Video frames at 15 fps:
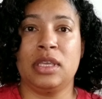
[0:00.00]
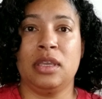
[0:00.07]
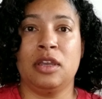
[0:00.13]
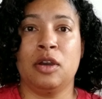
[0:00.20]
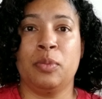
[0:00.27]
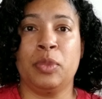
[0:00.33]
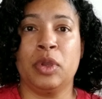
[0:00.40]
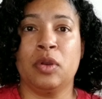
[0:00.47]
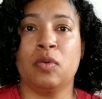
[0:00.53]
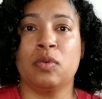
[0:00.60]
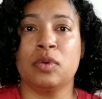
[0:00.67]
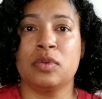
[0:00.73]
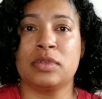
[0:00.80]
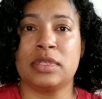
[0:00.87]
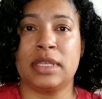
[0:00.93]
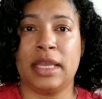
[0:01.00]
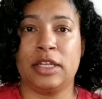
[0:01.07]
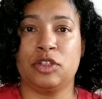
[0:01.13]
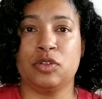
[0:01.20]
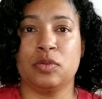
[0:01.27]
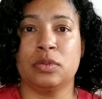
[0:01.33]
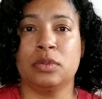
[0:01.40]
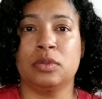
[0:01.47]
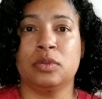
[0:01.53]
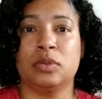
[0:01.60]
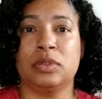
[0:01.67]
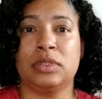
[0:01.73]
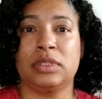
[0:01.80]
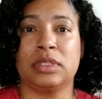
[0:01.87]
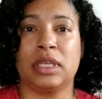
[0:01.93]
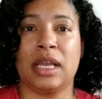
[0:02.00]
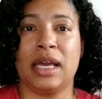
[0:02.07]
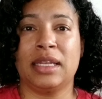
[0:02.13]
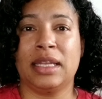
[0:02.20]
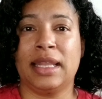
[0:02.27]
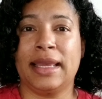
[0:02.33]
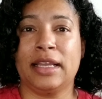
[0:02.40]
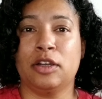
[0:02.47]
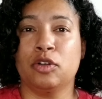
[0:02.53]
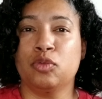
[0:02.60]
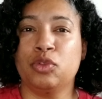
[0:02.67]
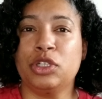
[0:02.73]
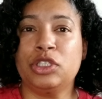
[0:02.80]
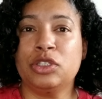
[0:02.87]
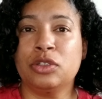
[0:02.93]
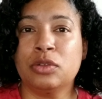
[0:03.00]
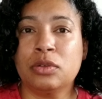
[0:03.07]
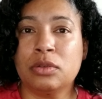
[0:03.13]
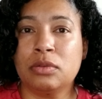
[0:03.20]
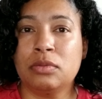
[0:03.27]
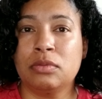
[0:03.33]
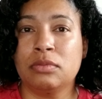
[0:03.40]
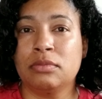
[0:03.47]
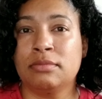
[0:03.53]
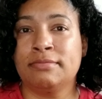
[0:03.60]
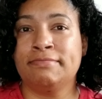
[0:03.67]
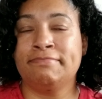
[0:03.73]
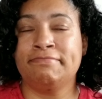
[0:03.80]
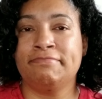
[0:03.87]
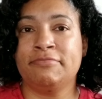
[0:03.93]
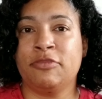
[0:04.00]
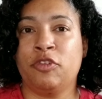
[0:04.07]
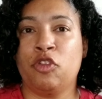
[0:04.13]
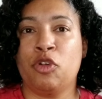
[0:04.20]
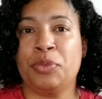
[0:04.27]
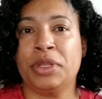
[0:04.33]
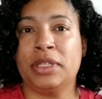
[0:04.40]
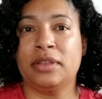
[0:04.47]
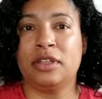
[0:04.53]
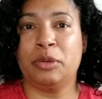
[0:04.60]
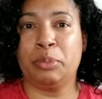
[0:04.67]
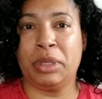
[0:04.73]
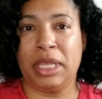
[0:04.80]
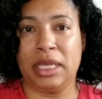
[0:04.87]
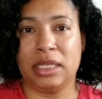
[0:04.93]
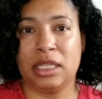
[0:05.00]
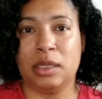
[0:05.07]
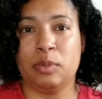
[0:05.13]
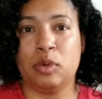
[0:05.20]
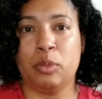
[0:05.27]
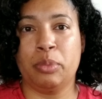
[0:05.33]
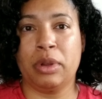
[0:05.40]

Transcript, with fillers: the Camille Rose Naturals kind of like original formula, the pink label